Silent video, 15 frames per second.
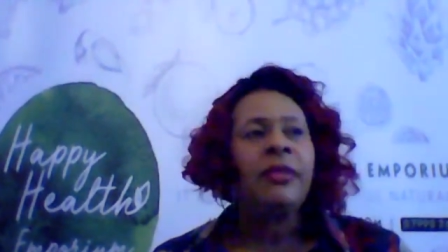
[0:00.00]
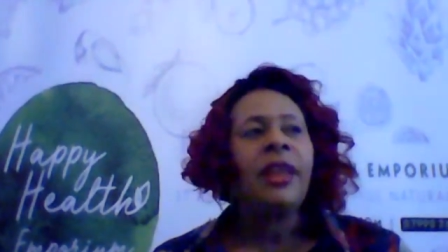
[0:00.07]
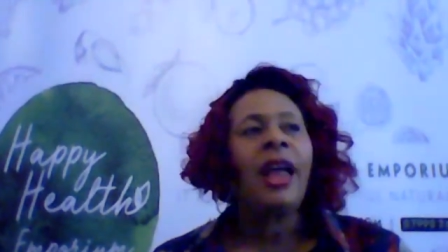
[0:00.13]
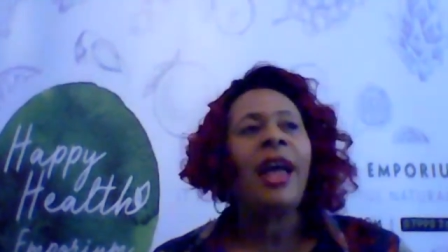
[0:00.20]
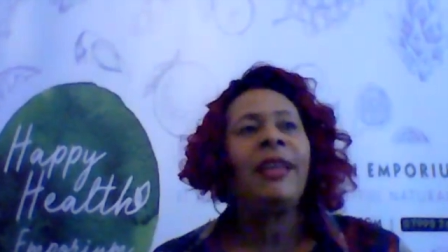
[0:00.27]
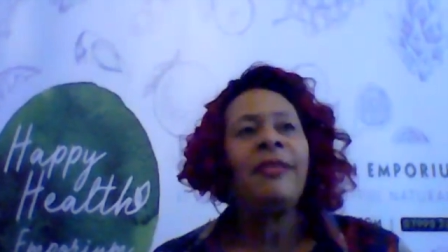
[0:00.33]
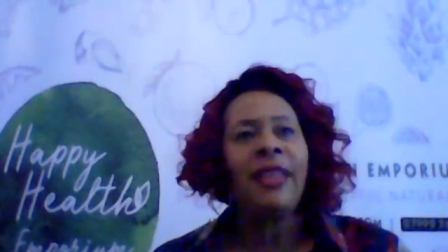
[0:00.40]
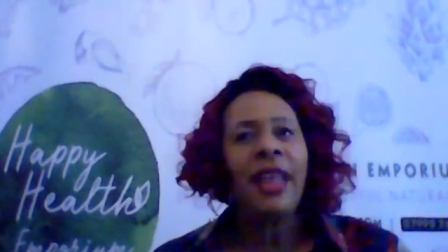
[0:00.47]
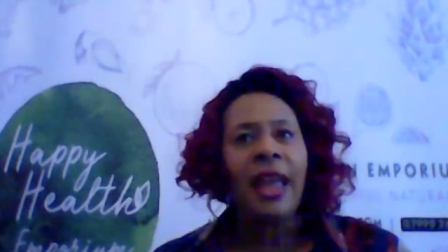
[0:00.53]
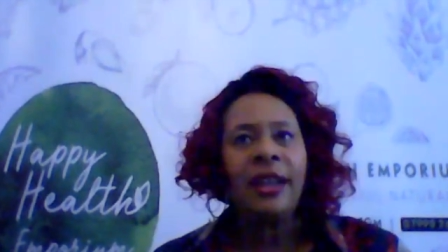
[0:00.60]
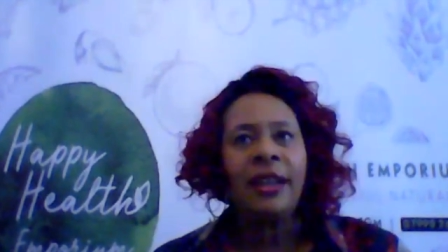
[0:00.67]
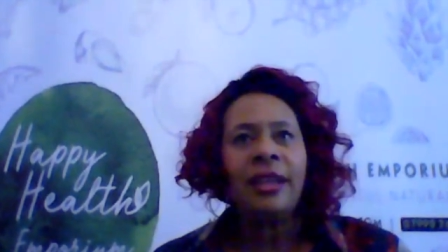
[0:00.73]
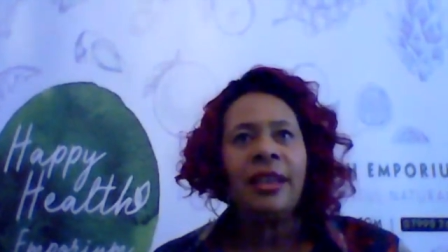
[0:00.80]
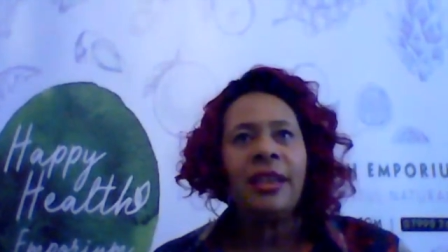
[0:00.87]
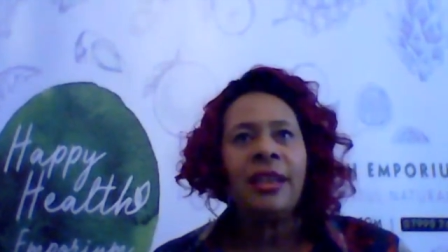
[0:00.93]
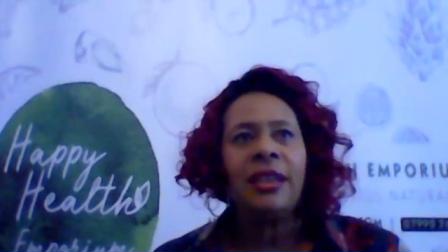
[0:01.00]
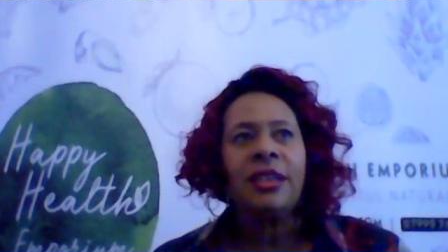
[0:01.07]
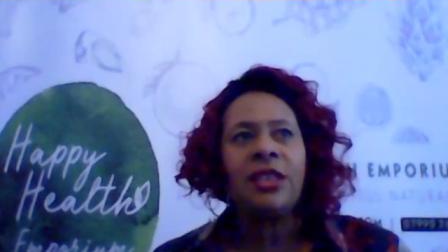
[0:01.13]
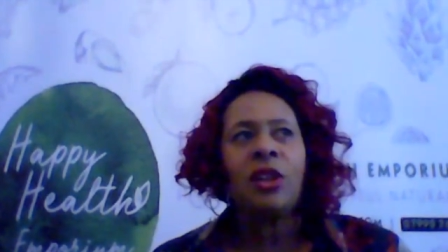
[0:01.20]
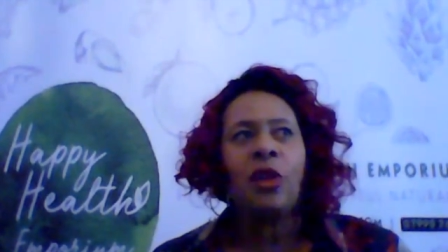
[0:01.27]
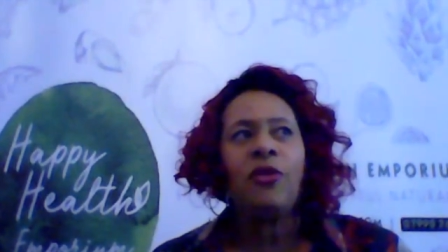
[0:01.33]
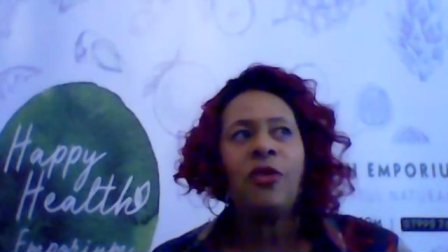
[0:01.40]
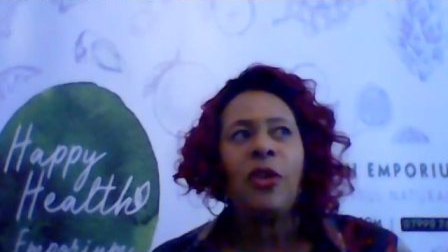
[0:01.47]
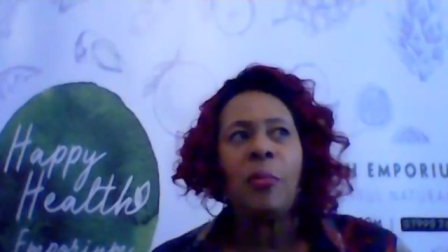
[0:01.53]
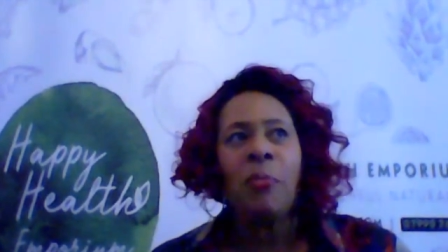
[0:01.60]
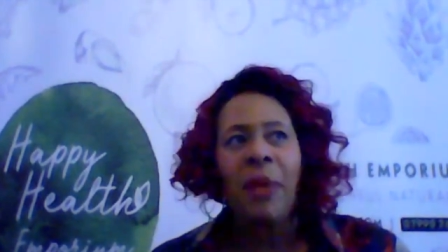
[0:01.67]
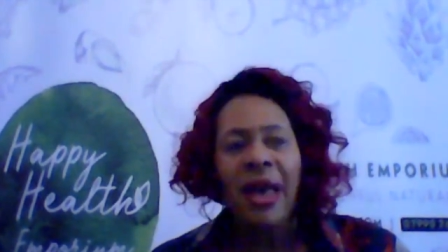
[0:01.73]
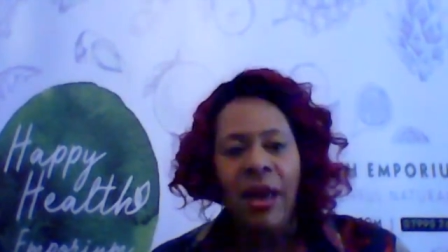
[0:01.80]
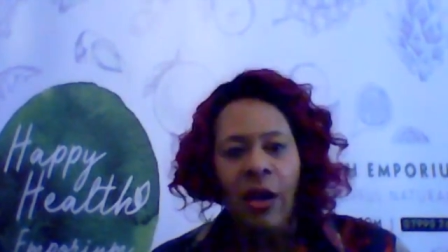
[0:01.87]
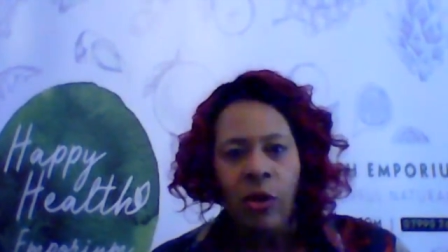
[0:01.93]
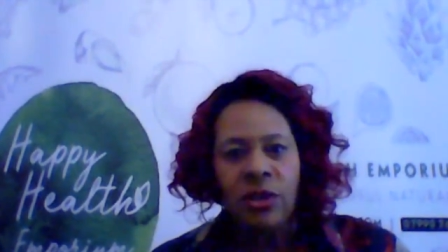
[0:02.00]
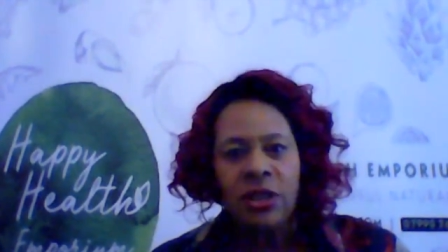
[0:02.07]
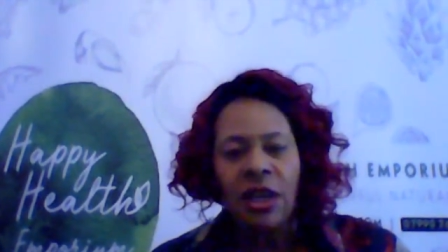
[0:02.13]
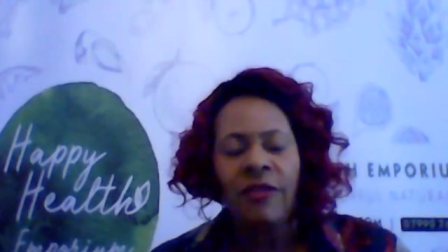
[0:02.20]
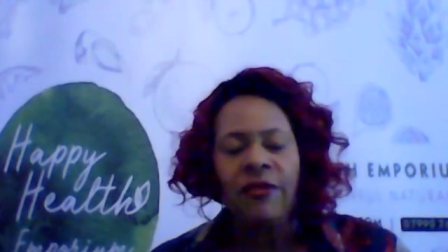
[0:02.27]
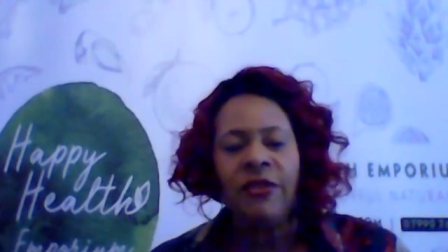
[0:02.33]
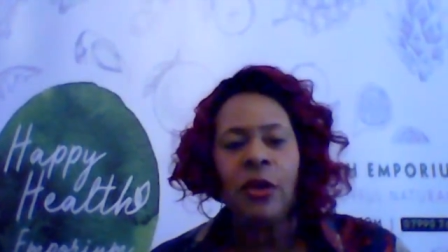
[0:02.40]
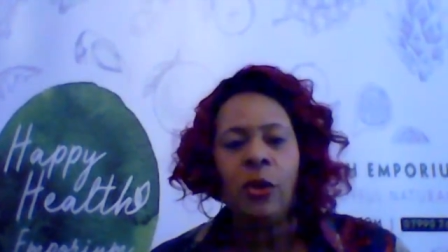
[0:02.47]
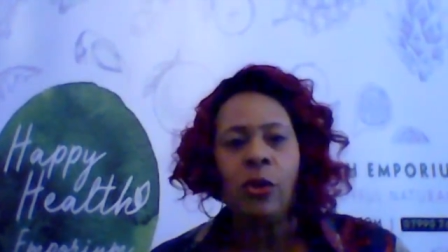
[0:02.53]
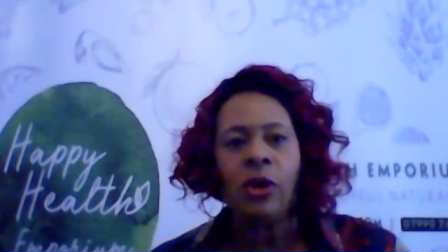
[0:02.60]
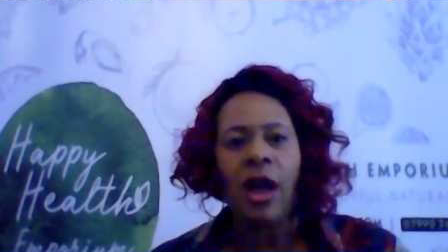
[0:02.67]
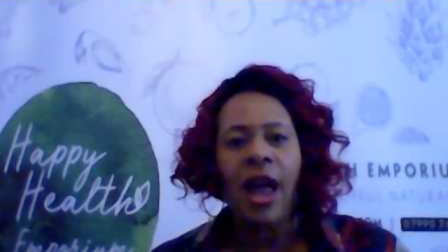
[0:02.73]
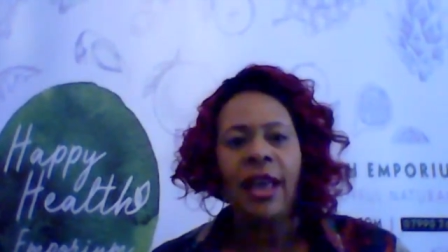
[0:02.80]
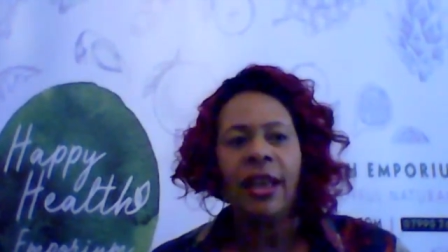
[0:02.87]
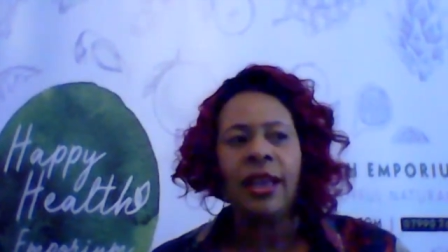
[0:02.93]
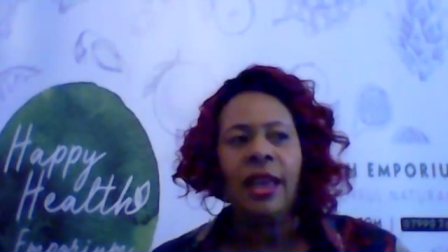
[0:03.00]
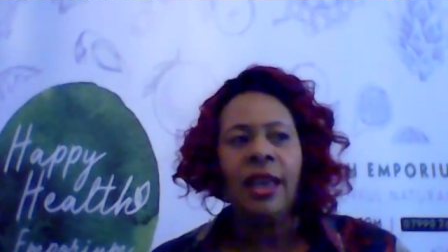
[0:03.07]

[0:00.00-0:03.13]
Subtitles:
And then, so for males, I feel like